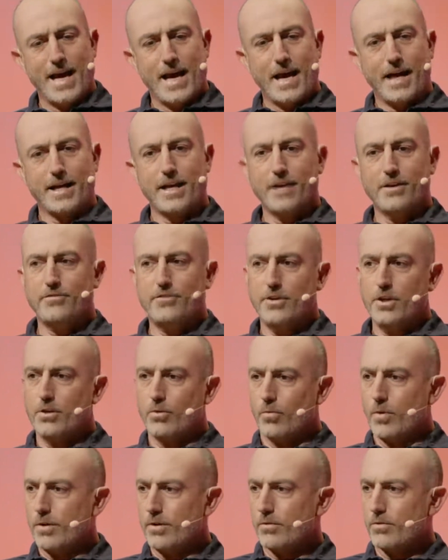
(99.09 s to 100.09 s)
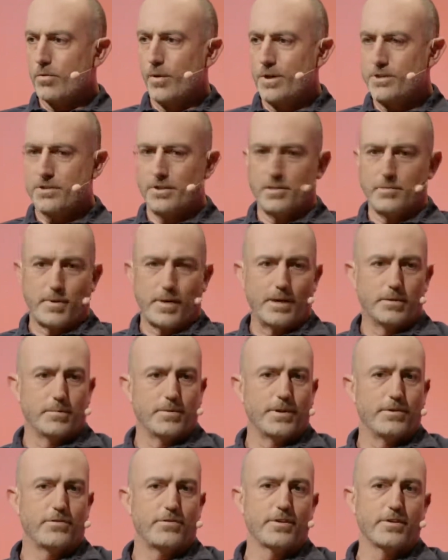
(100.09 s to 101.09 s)
I guess one question that
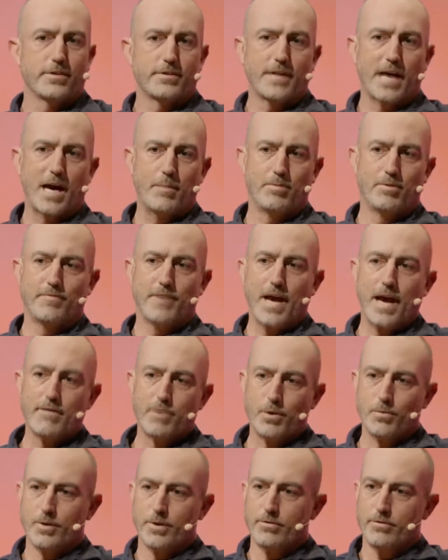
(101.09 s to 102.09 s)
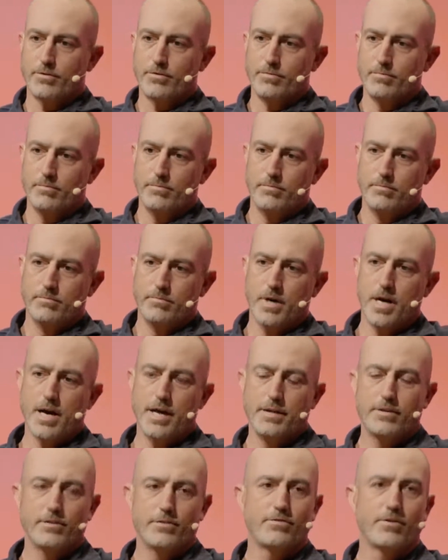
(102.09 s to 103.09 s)
probably is at the top of everyone's
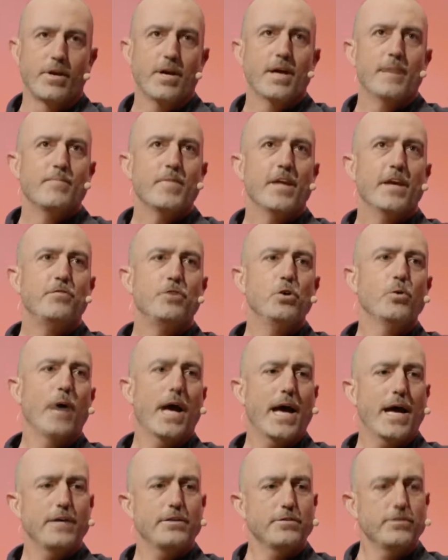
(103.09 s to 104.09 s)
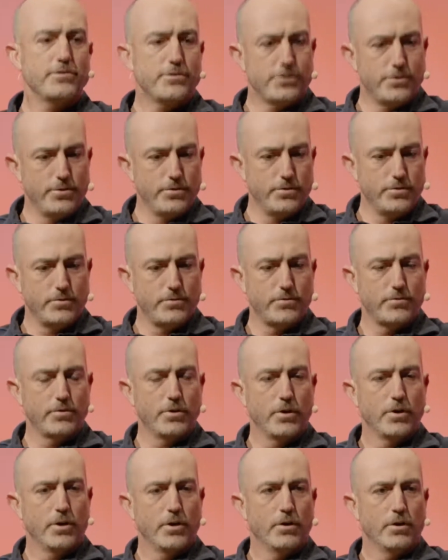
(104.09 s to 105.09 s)
mind is, if you had to choose
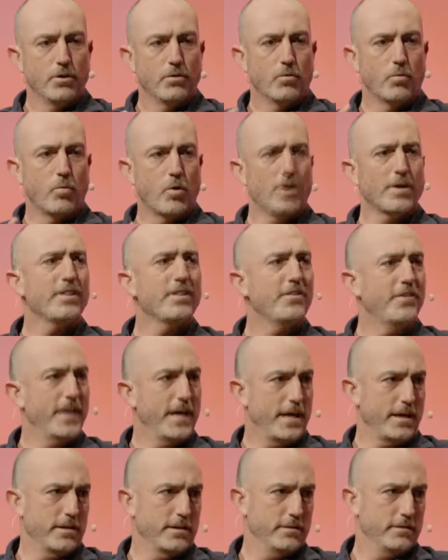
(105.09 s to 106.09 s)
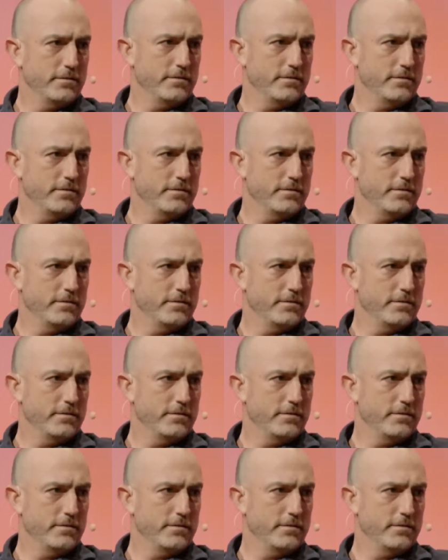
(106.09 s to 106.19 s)
one thing,